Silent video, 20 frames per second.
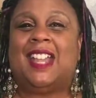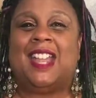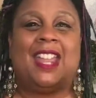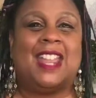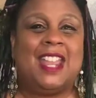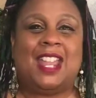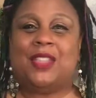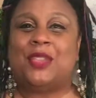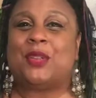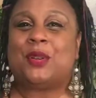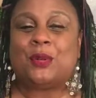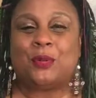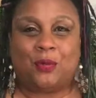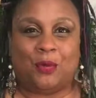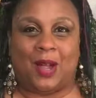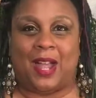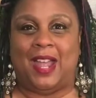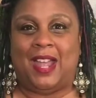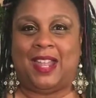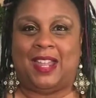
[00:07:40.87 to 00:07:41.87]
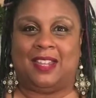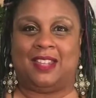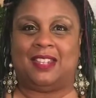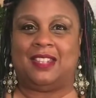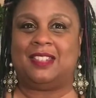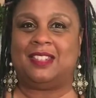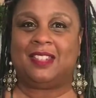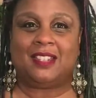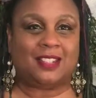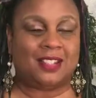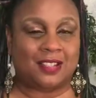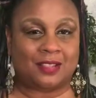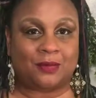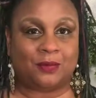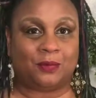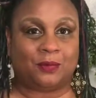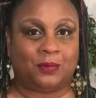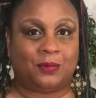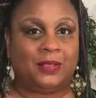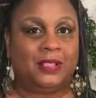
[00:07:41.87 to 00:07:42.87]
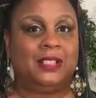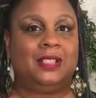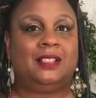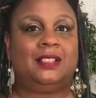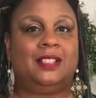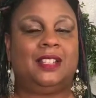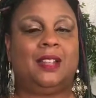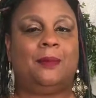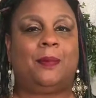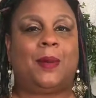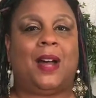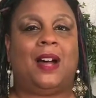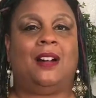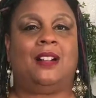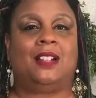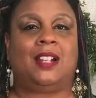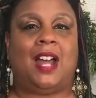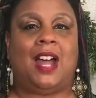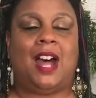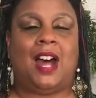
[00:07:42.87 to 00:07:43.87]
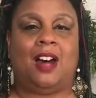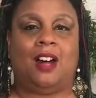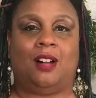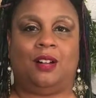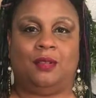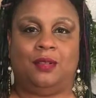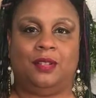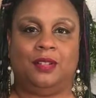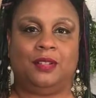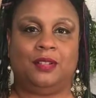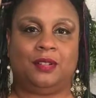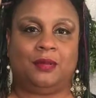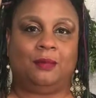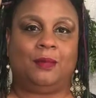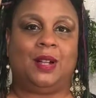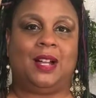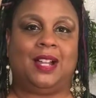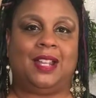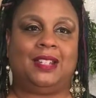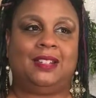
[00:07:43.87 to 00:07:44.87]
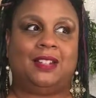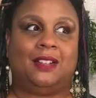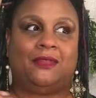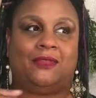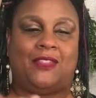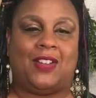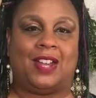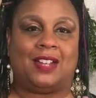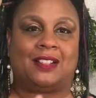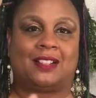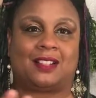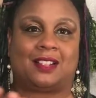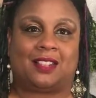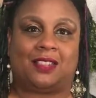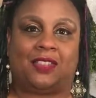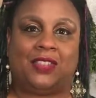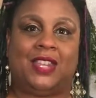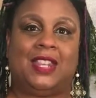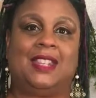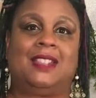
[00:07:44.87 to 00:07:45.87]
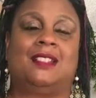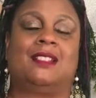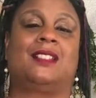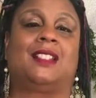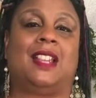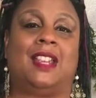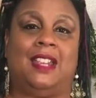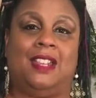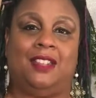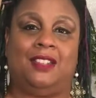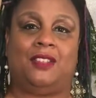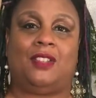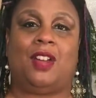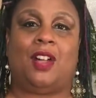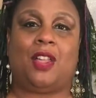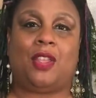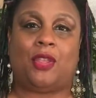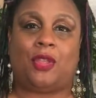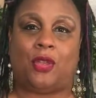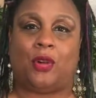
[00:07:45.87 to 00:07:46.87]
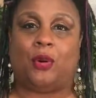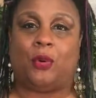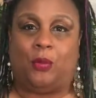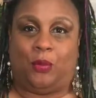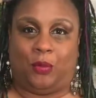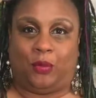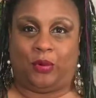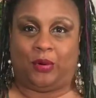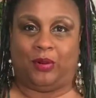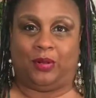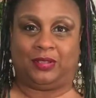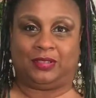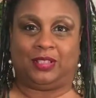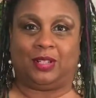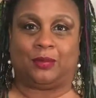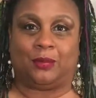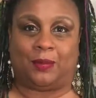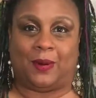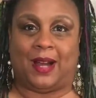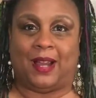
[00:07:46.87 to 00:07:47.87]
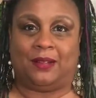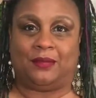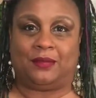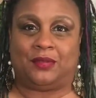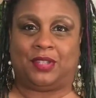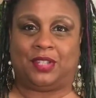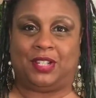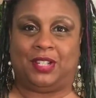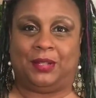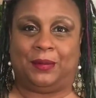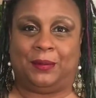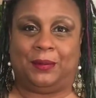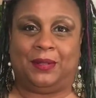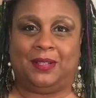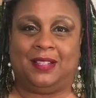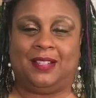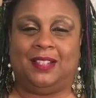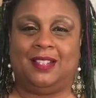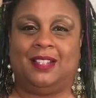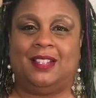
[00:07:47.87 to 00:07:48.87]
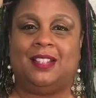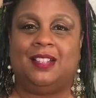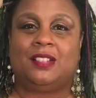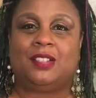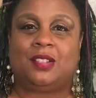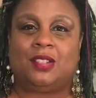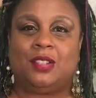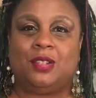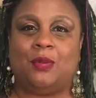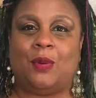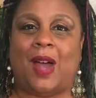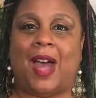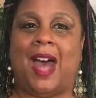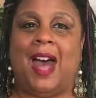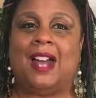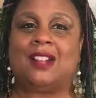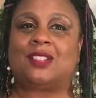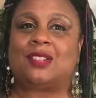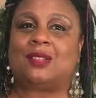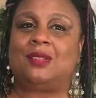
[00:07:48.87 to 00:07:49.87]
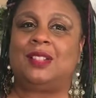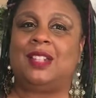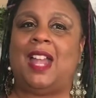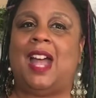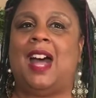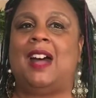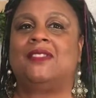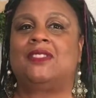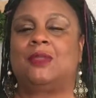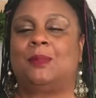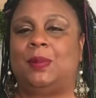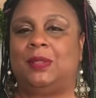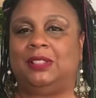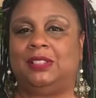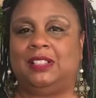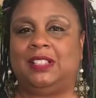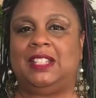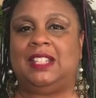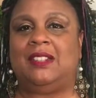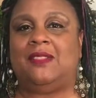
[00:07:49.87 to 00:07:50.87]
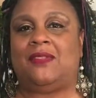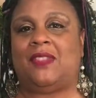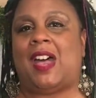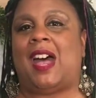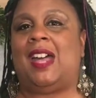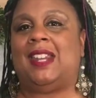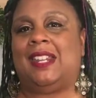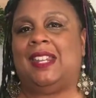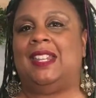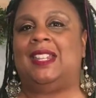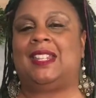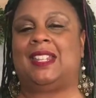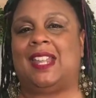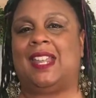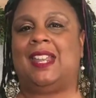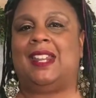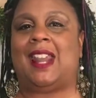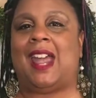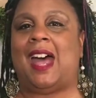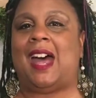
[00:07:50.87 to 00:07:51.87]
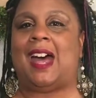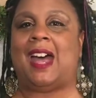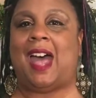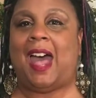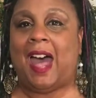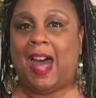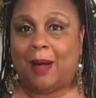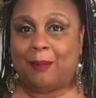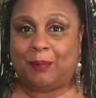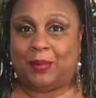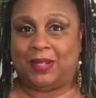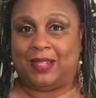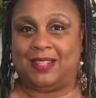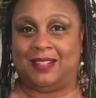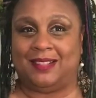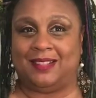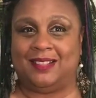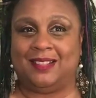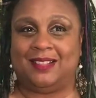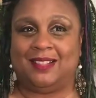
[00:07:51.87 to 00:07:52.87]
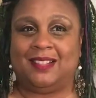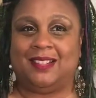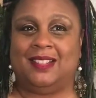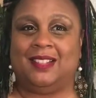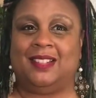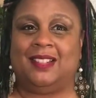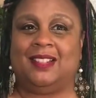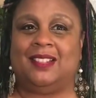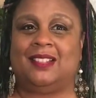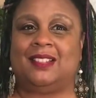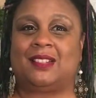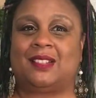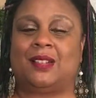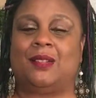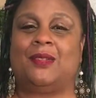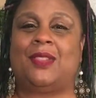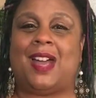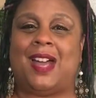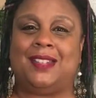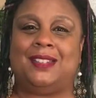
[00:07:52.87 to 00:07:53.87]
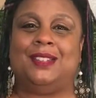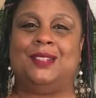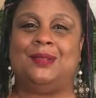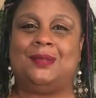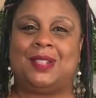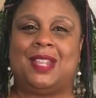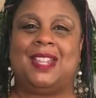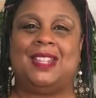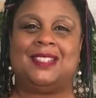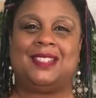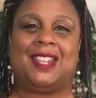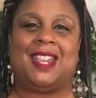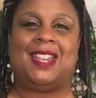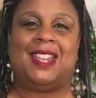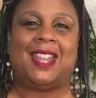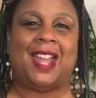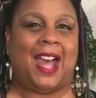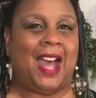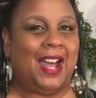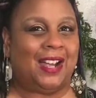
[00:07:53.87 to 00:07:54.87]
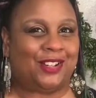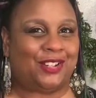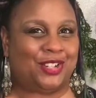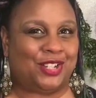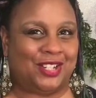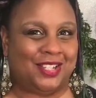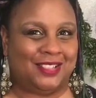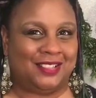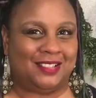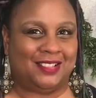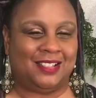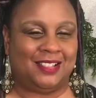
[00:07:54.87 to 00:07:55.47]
Either way, this is really about how your mind affects things in the world around you. So you actually have to believe that it can happen so that you can take action.